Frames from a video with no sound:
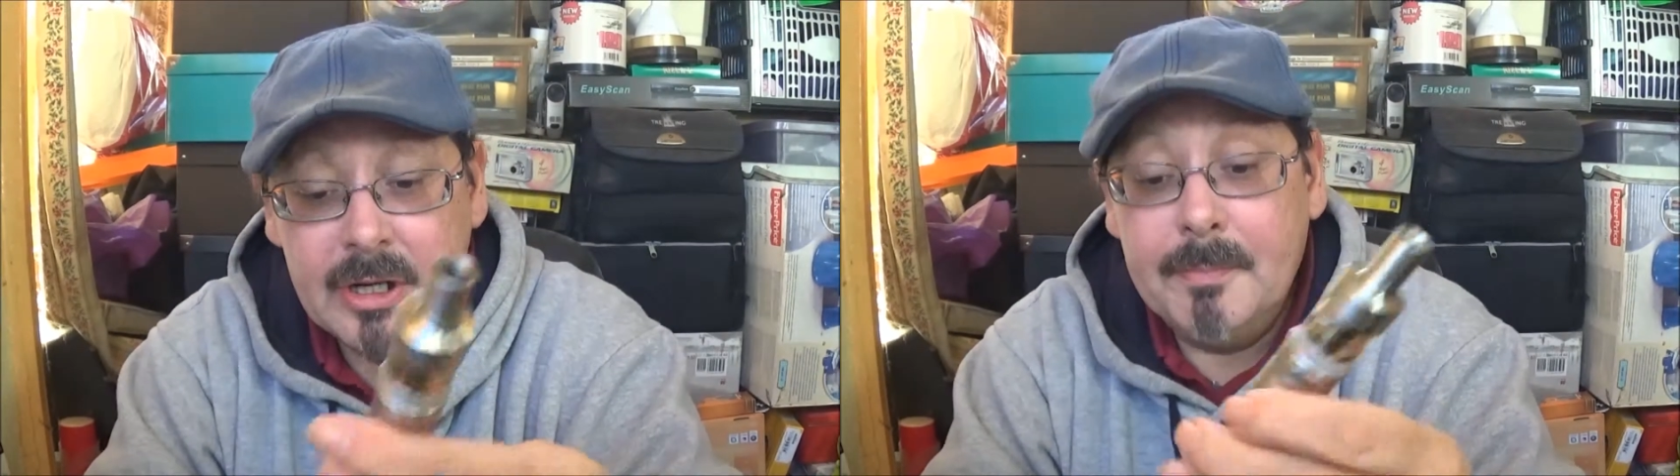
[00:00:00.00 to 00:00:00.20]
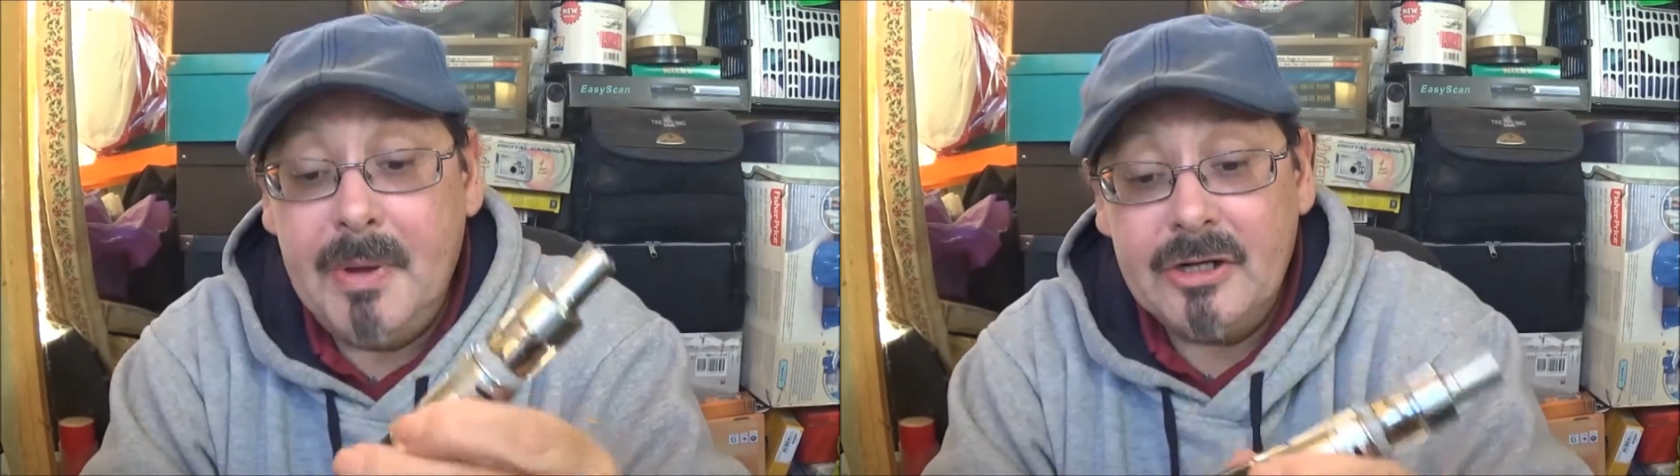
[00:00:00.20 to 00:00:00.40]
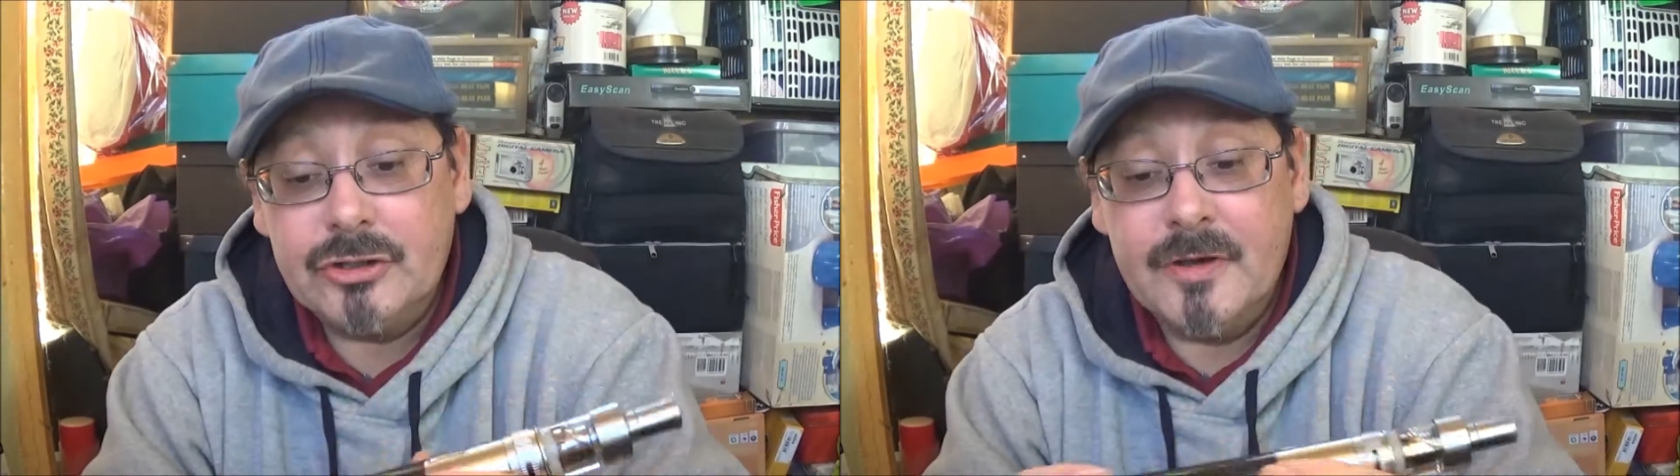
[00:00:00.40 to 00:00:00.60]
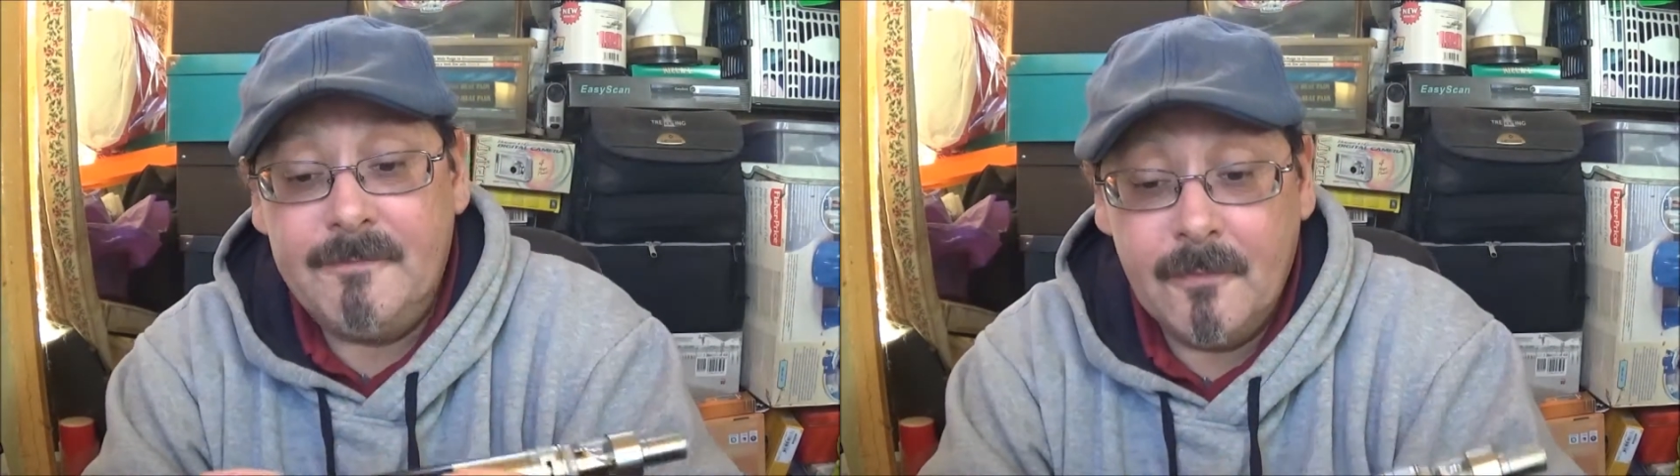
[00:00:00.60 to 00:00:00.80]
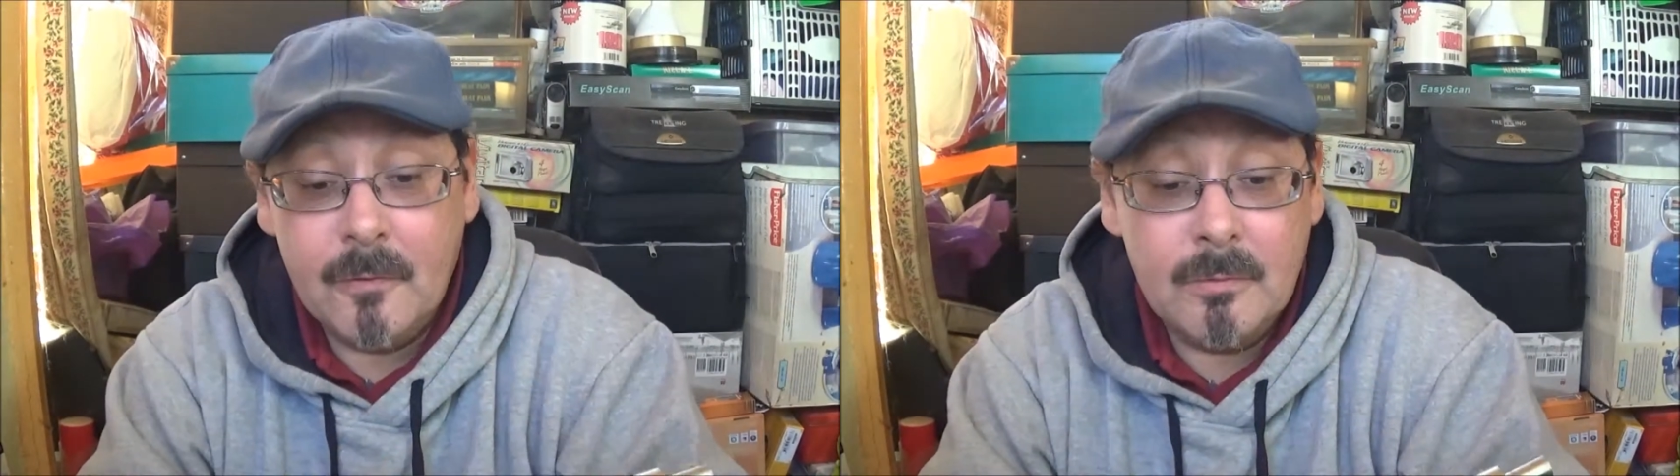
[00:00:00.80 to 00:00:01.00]
the battery
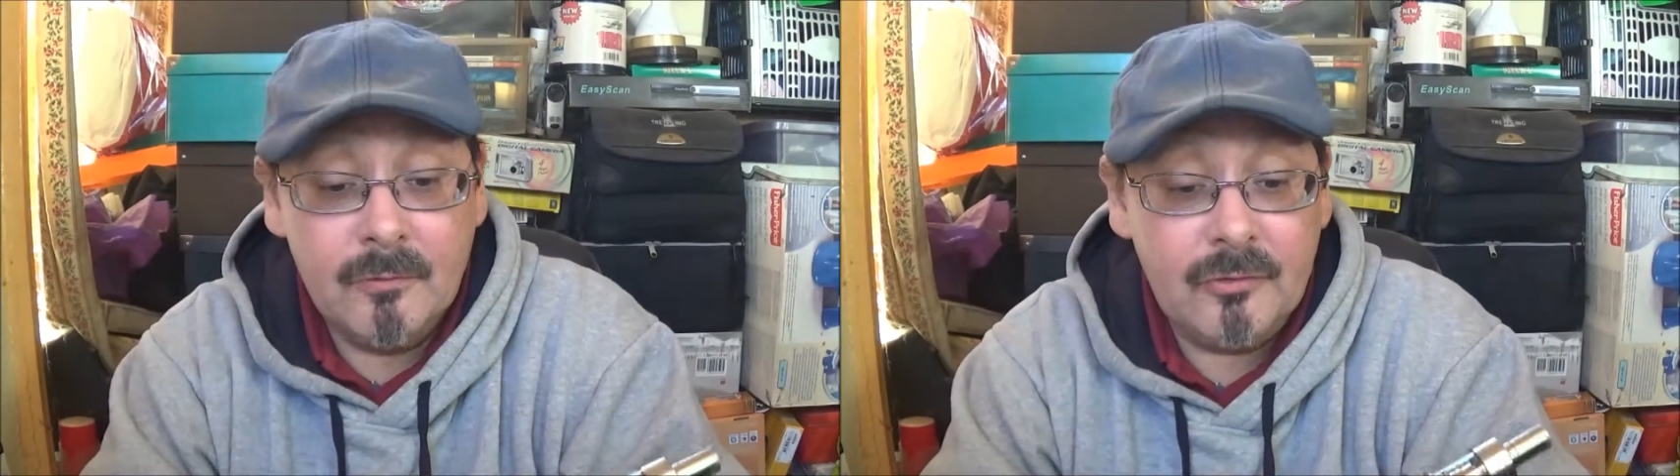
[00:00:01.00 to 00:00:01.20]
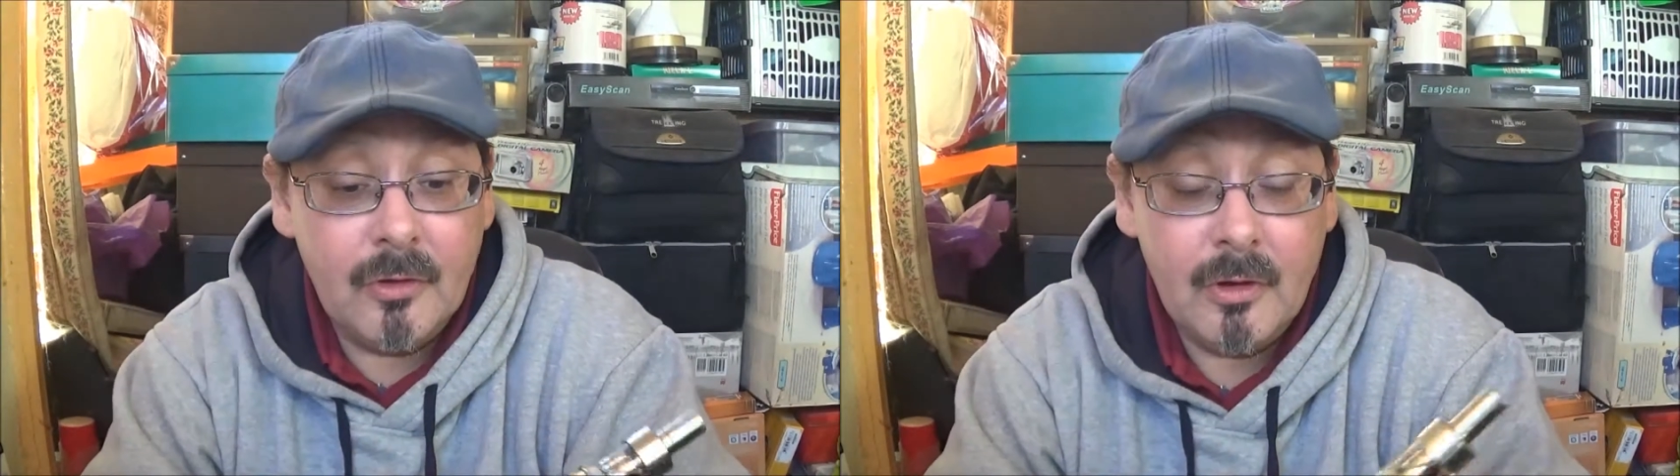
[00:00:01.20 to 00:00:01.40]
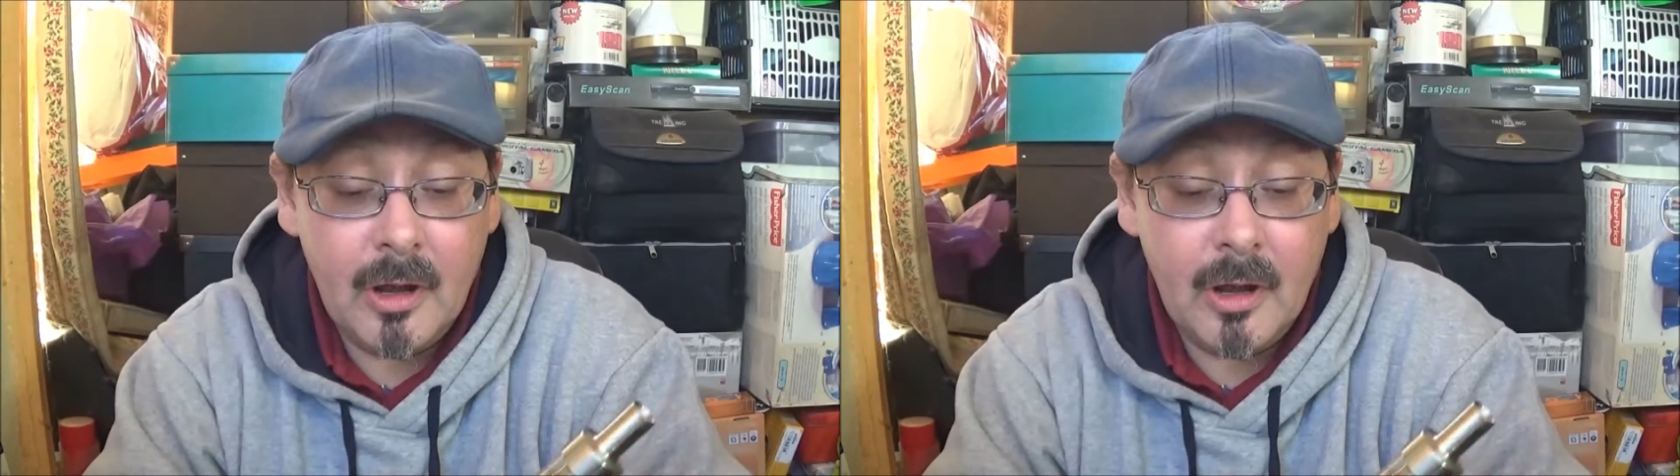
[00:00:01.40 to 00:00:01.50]
forms